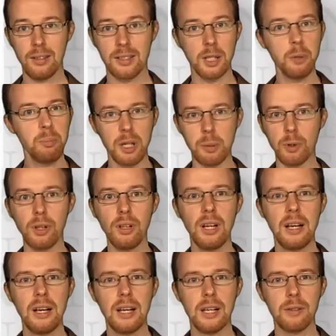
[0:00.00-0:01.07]
Some people
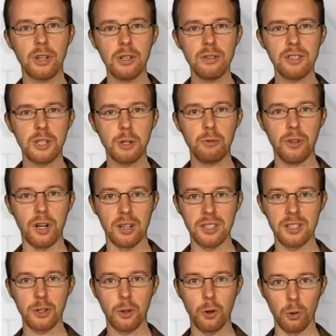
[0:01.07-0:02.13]
have gone so far
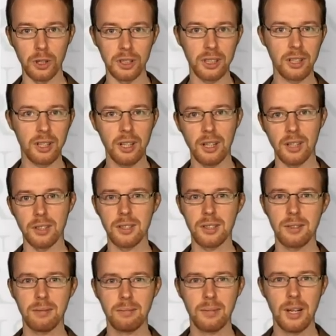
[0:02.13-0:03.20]
as to call it a
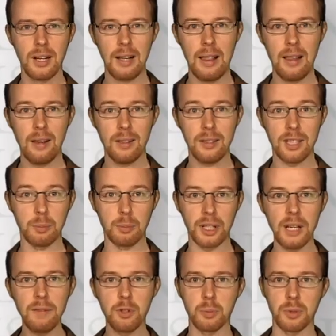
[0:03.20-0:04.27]
curse. Some
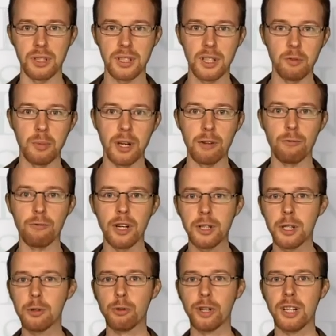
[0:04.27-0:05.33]
governments have made
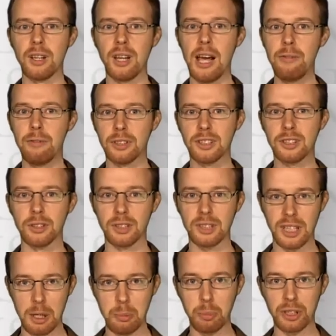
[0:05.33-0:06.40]
very real efforts to
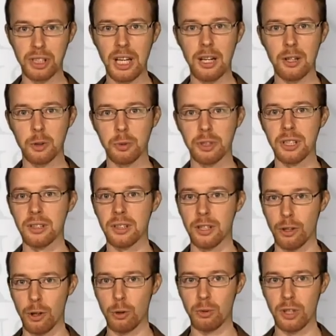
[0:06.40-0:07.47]
stamp it out within
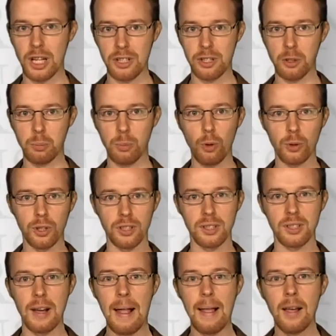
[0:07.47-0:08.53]
their own national
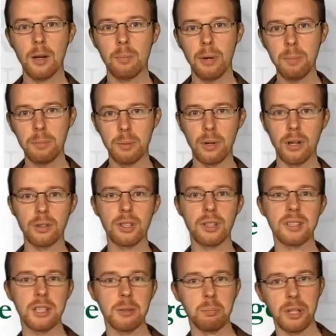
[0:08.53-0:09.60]
borders by
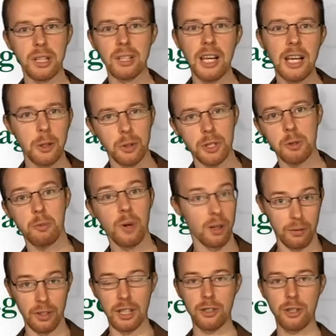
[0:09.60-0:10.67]
promoting some big language
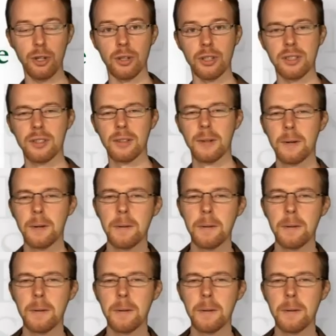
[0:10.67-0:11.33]
of their choice.